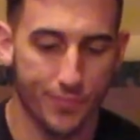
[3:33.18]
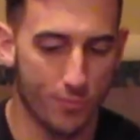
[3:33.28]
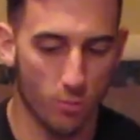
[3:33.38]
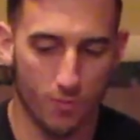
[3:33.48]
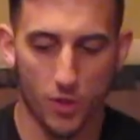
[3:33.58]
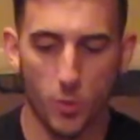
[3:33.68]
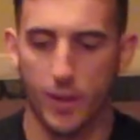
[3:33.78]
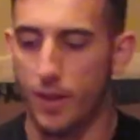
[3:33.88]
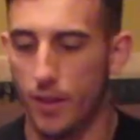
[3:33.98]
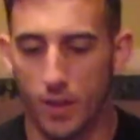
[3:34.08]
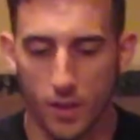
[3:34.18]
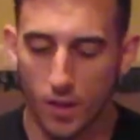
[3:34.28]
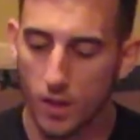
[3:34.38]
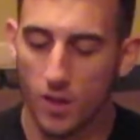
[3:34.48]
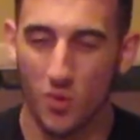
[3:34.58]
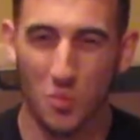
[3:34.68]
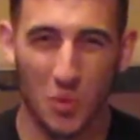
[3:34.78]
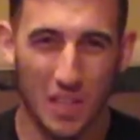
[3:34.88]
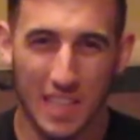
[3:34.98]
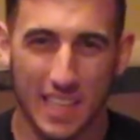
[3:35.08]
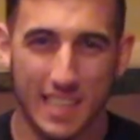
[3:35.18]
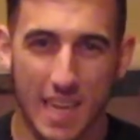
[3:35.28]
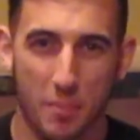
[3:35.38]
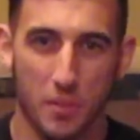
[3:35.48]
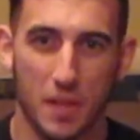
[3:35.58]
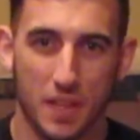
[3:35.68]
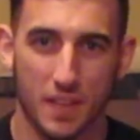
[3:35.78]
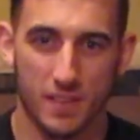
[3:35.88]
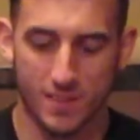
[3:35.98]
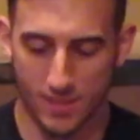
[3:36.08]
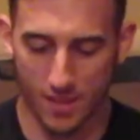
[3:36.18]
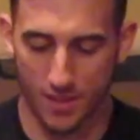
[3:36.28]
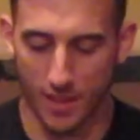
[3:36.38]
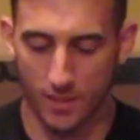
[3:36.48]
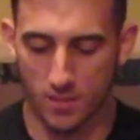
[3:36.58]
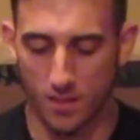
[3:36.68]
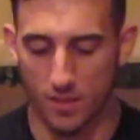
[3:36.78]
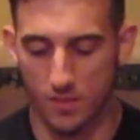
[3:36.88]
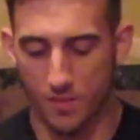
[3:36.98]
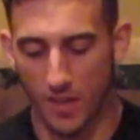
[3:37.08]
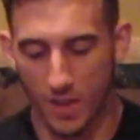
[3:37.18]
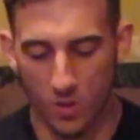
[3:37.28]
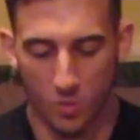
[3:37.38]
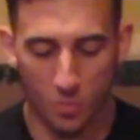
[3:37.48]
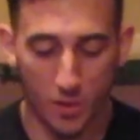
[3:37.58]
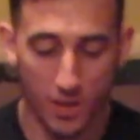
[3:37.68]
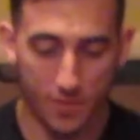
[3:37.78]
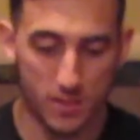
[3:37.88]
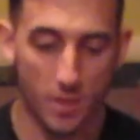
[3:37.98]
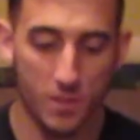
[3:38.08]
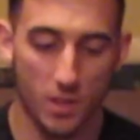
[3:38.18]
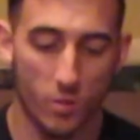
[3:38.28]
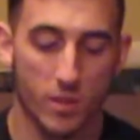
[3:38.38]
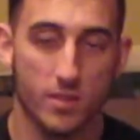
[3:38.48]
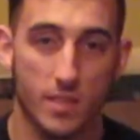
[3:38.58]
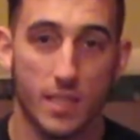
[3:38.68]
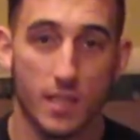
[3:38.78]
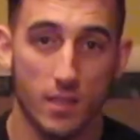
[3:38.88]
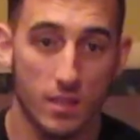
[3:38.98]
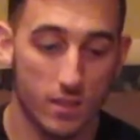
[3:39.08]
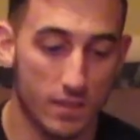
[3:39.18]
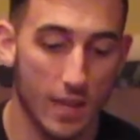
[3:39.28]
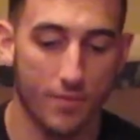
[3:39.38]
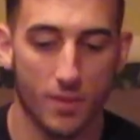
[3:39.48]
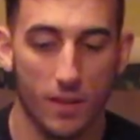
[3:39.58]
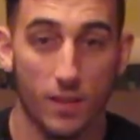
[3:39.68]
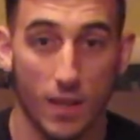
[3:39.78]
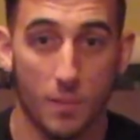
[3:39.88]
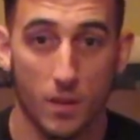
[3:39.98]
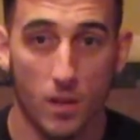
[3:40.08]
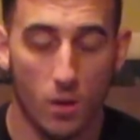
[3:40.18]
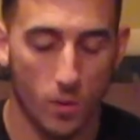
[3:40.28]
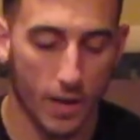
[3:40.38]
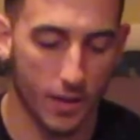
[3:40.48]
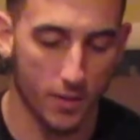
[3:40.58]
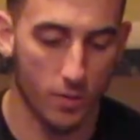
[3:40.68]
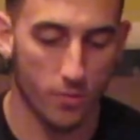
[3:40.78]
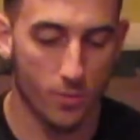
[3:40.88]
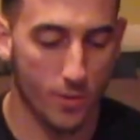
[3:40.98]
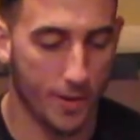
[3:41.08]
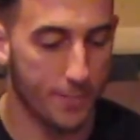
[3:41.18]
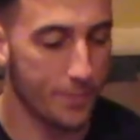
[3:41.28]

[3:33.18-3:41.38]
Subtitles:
reviewing really in-depthly to things on this video, but if it's something you want to see, definitely let me know and I can do it for you.